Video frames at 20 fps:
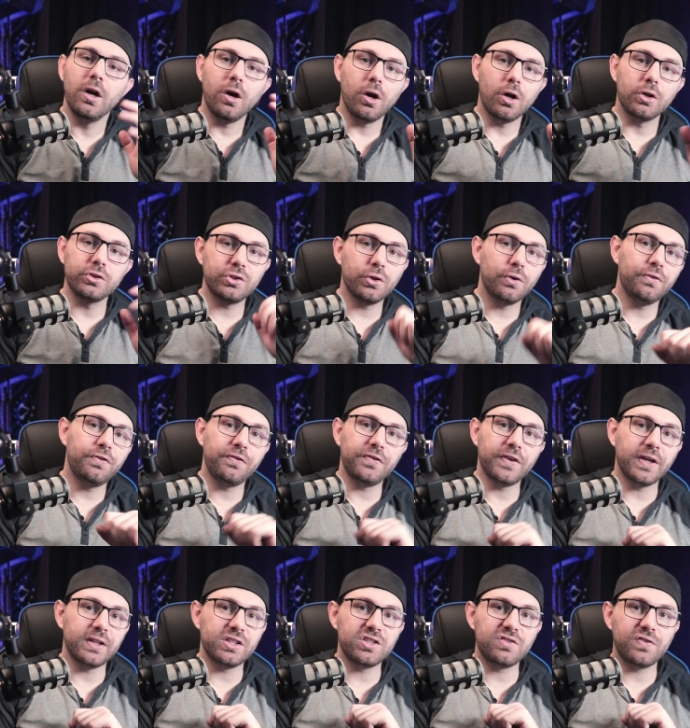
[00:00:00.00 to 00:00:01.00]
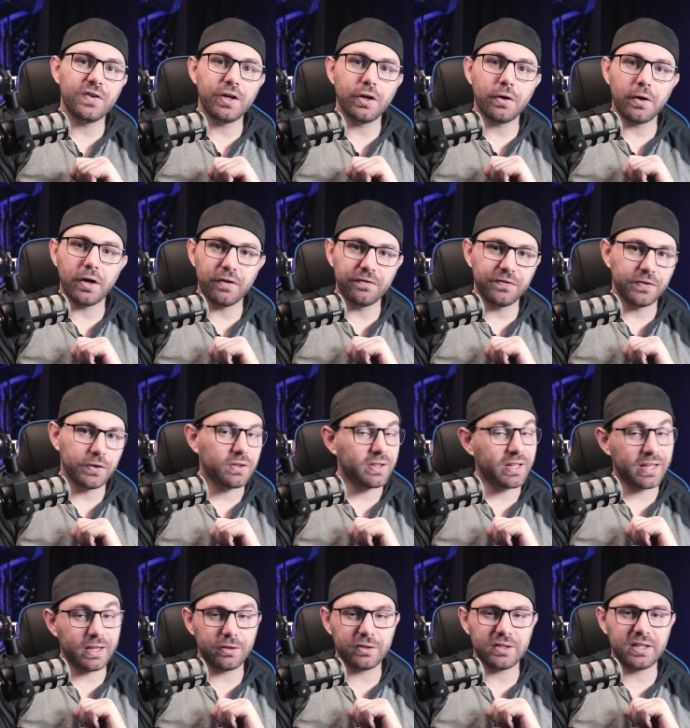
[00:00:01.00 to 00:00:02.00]
Also, if you found this video helpful,
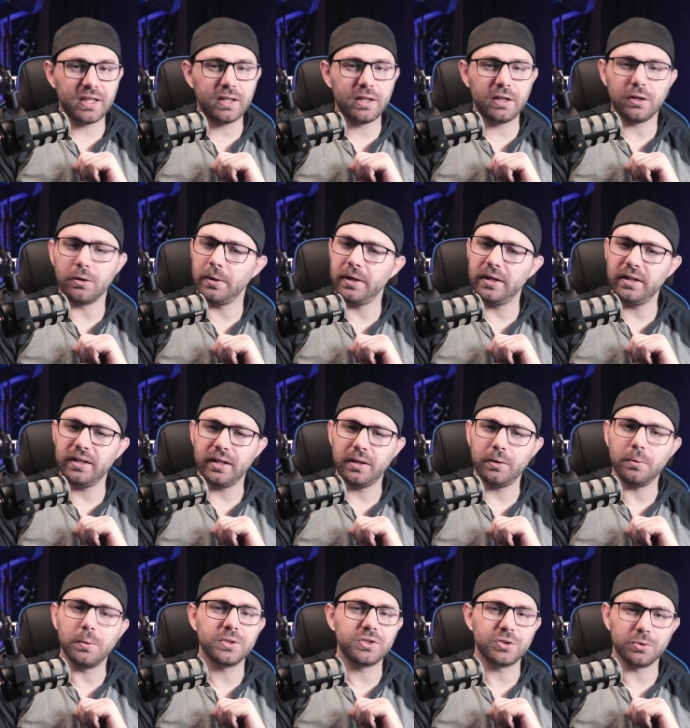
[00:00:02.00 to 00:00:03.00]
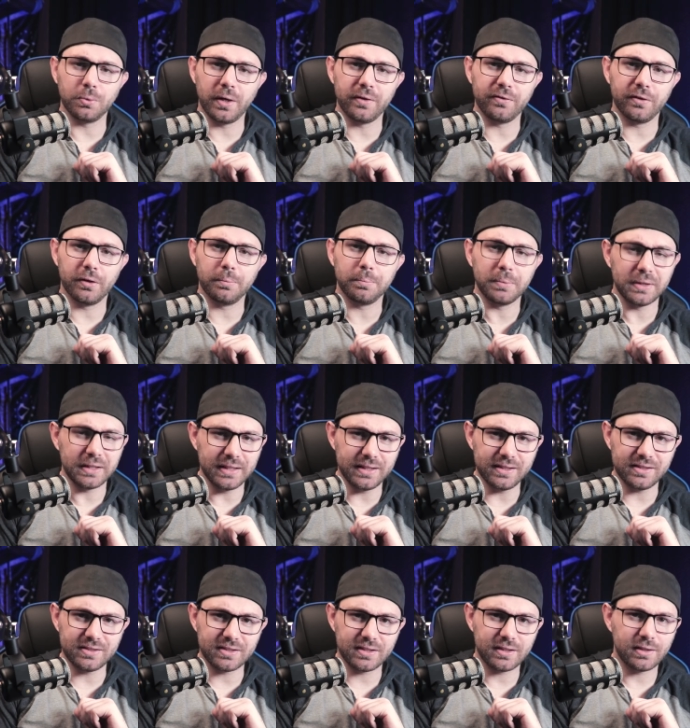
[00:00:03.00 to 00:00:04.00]
entertaining, or anything whatsoever,
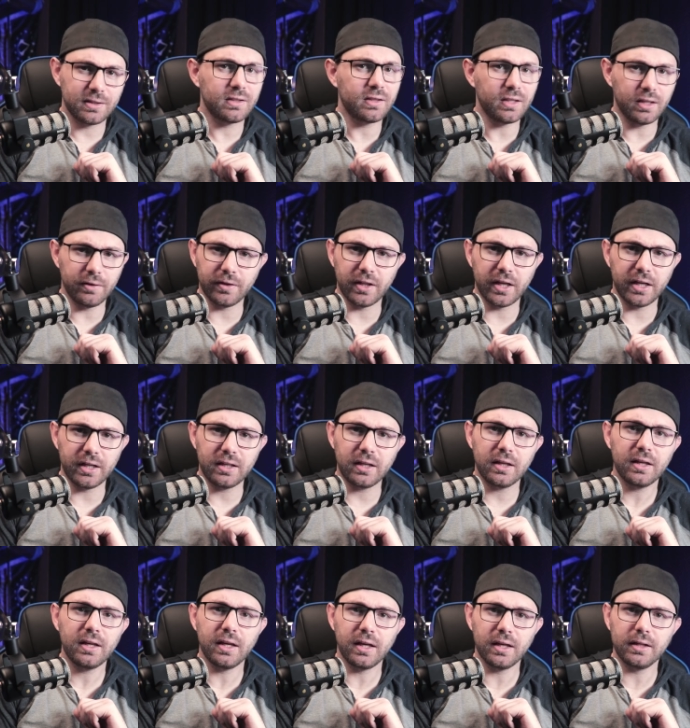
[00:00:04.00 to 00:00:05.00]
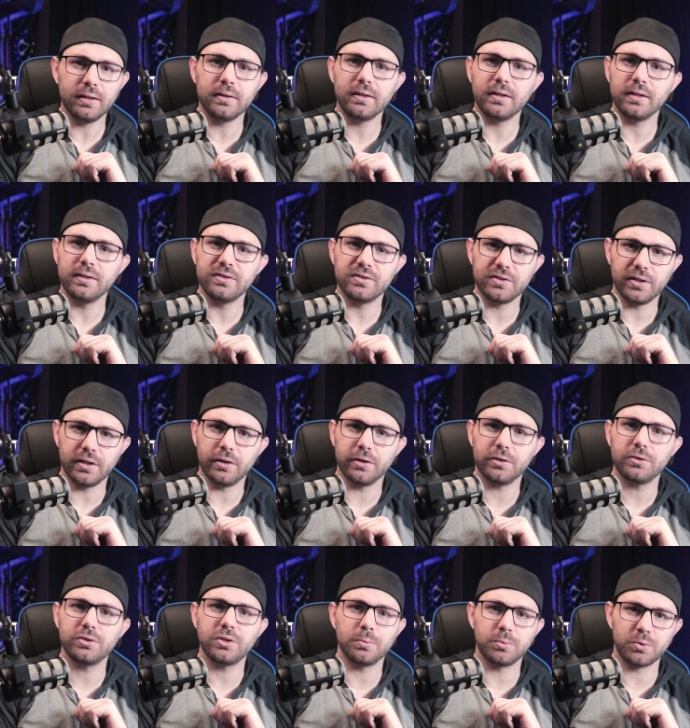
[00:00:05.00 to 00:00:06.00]
please leave a like and consider
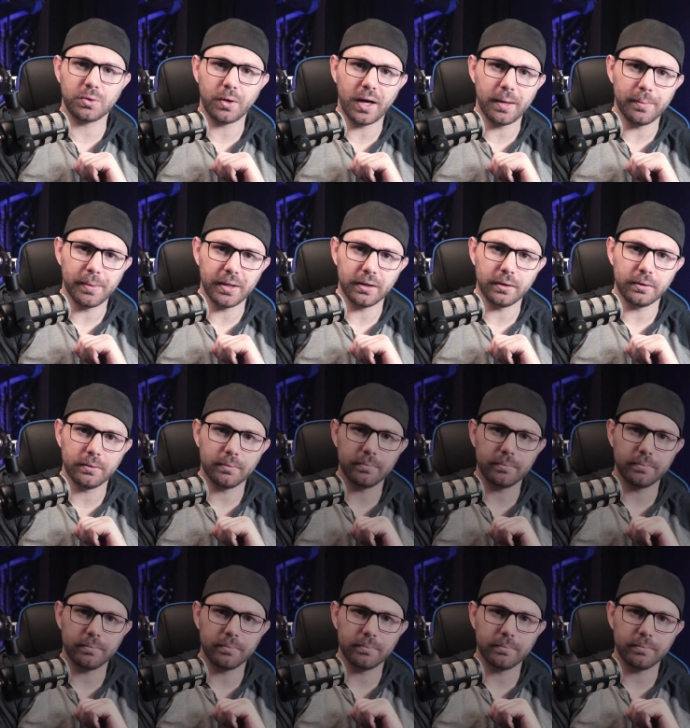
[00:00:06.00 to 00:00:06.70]
subscribing.